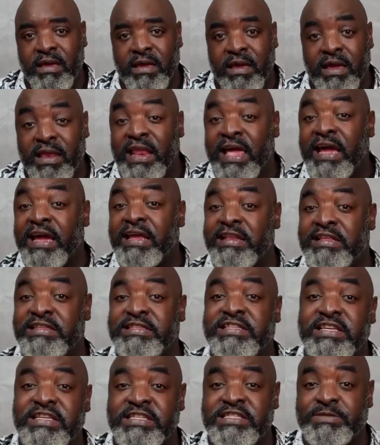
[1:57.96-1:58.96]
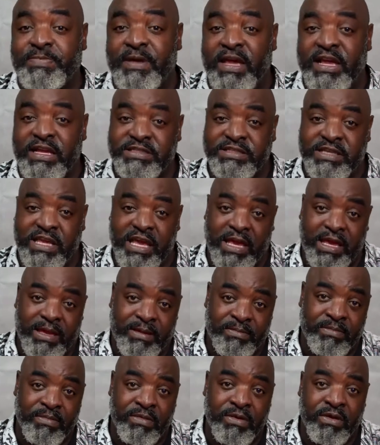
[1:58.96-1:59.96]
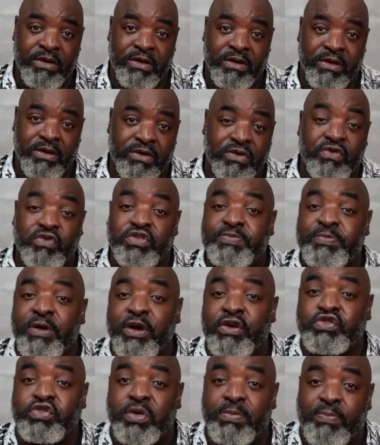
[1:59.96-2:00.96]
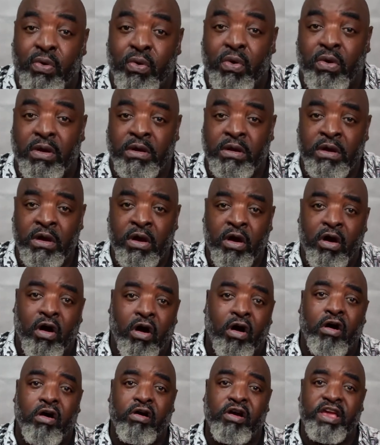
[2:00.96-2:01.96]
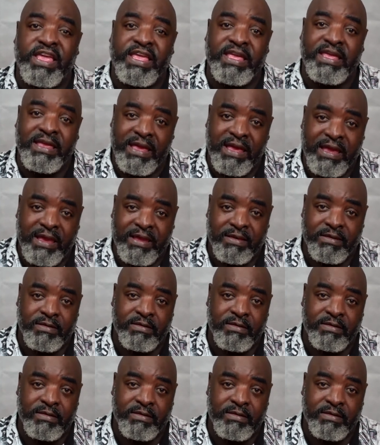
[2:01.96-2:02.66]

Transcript: And like an intense space game, you spell support R-E-N-E-G-E.